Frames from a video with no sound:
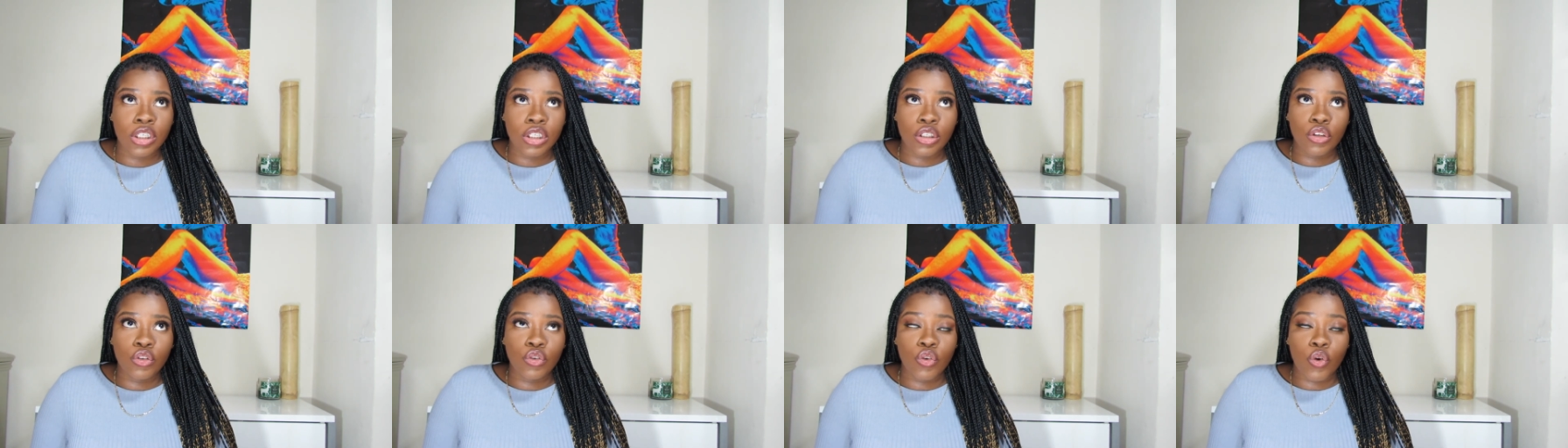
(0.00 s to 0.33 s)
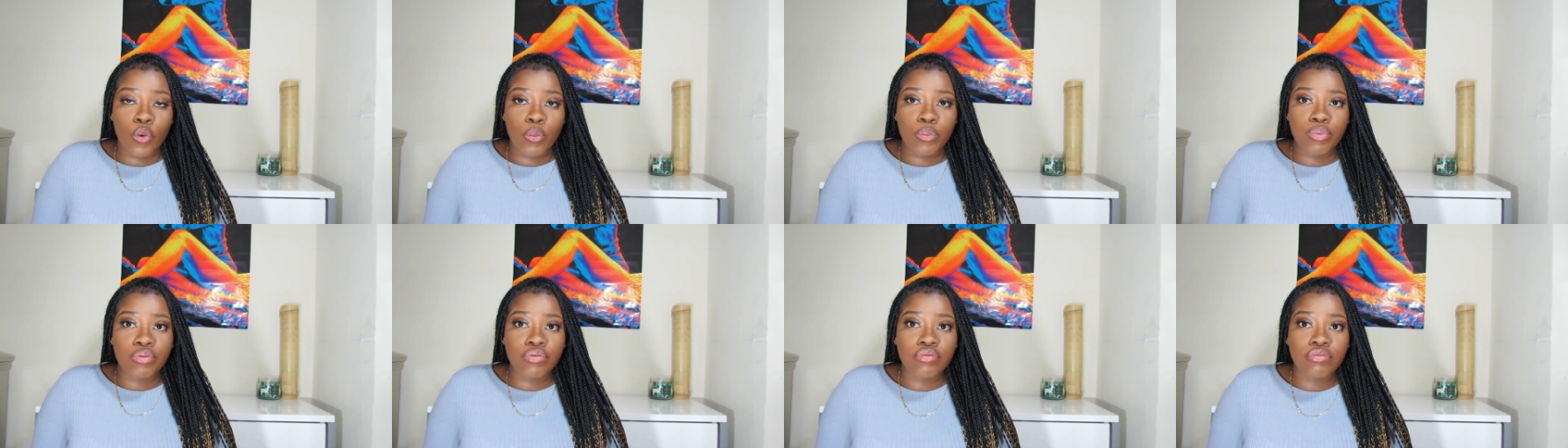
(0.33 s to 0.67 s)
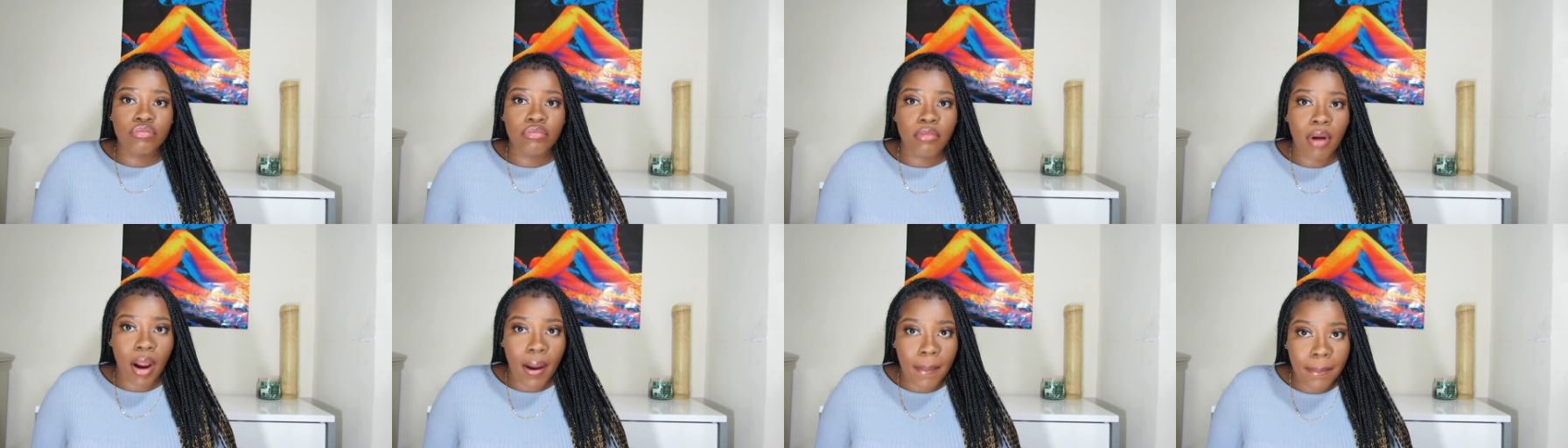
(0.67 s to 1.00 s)
you know,
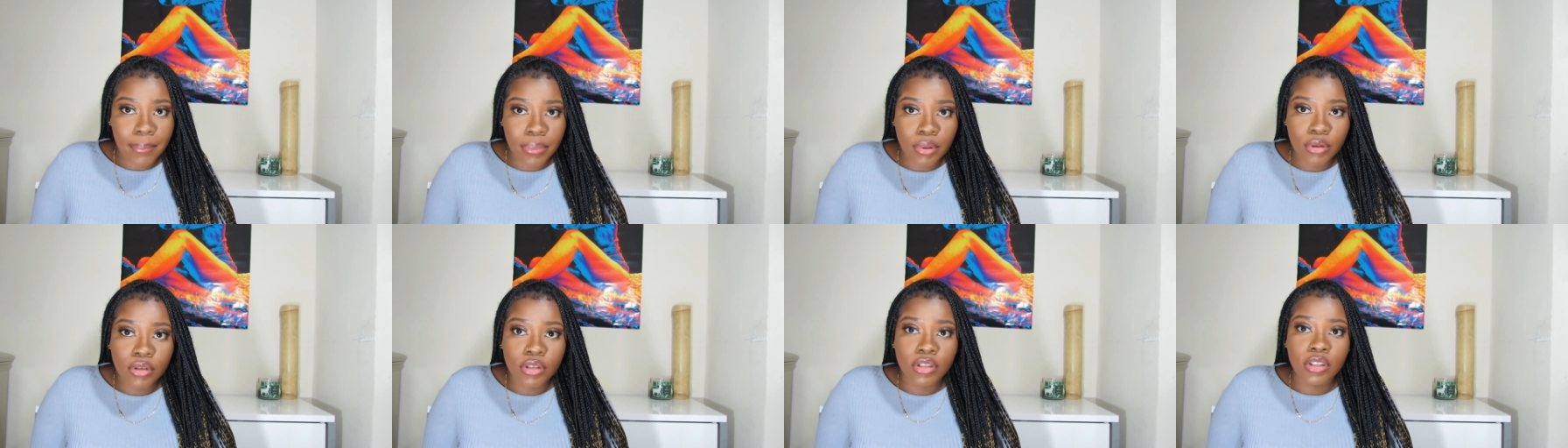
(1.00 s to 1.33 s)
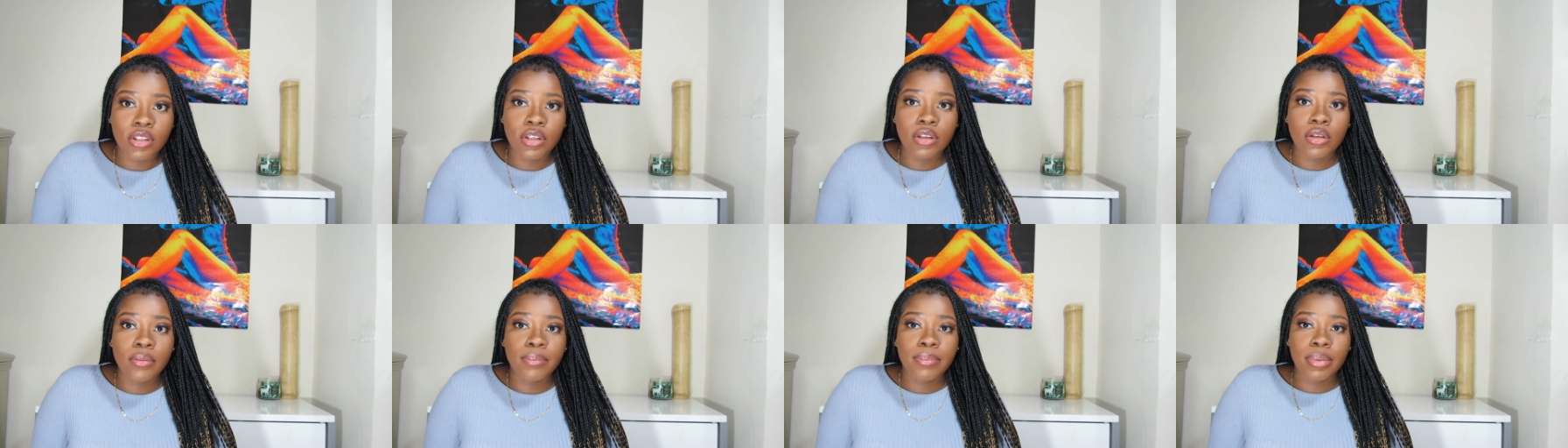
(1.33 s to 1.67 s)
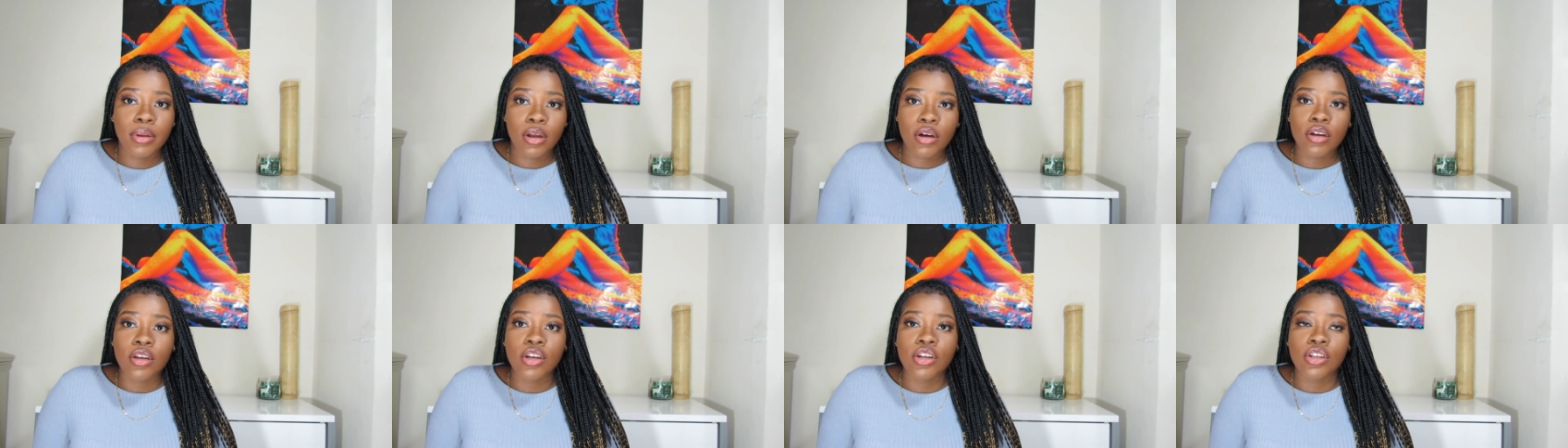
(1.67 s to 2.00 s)
properly
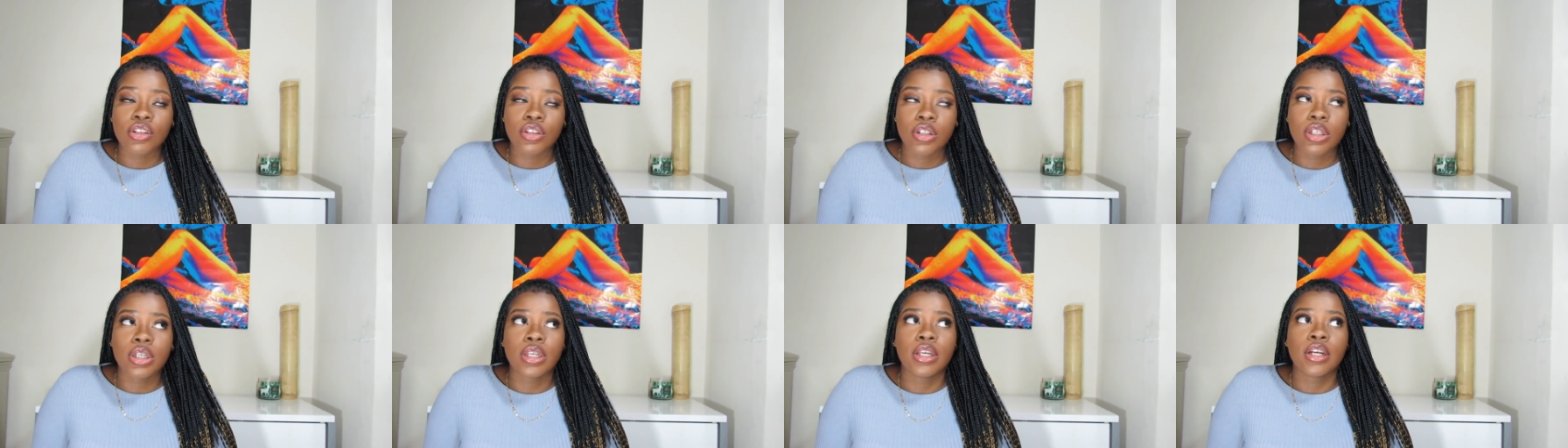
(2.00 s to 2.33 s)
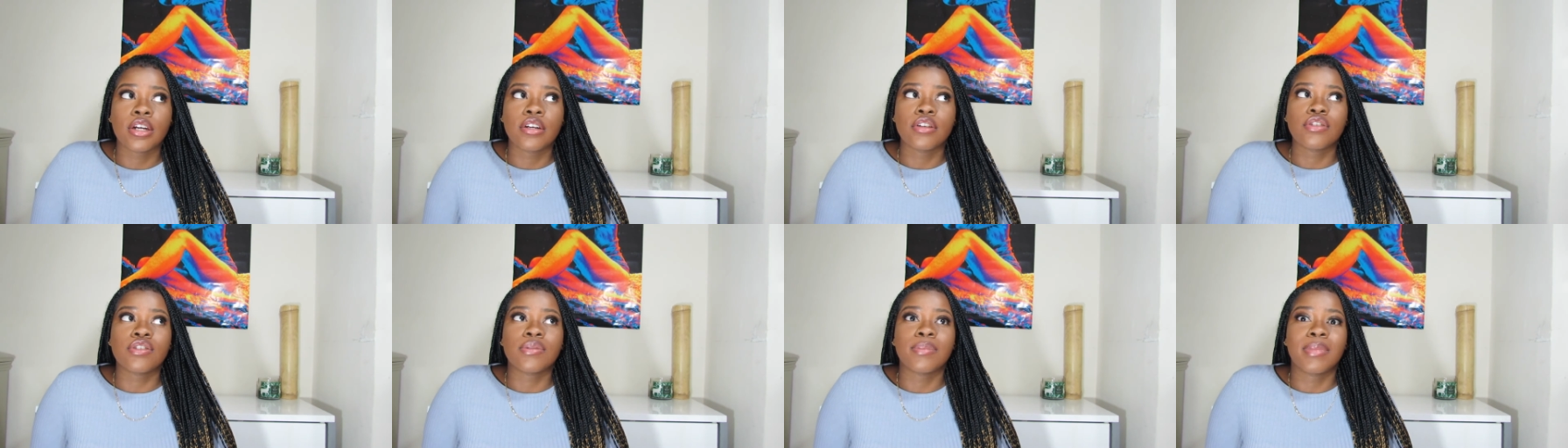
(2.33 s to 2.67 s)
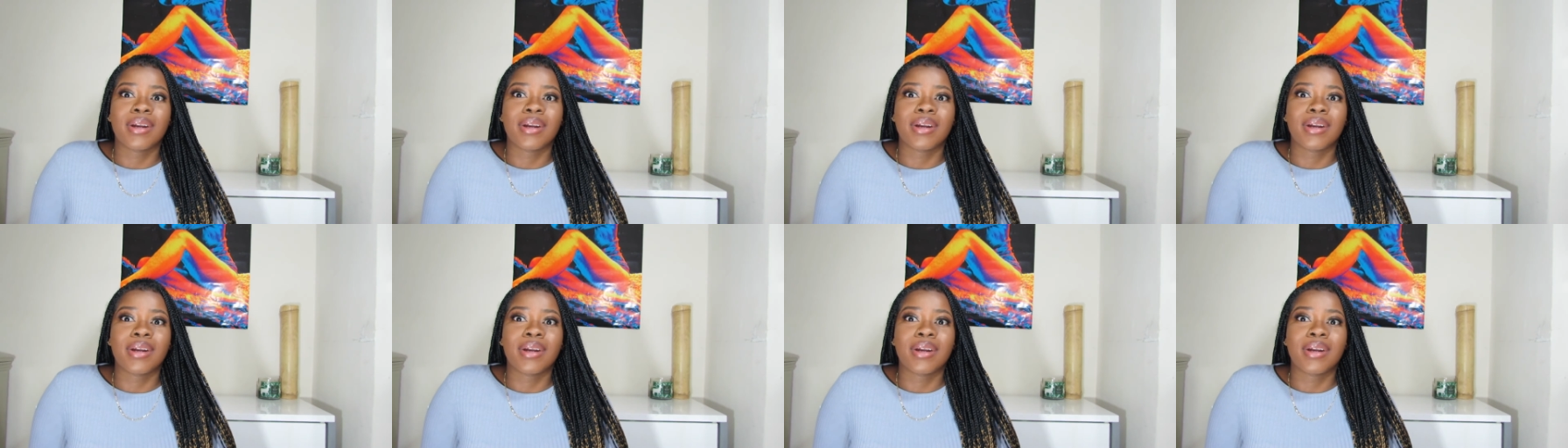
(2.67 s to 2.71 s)
pluck your chin hairs.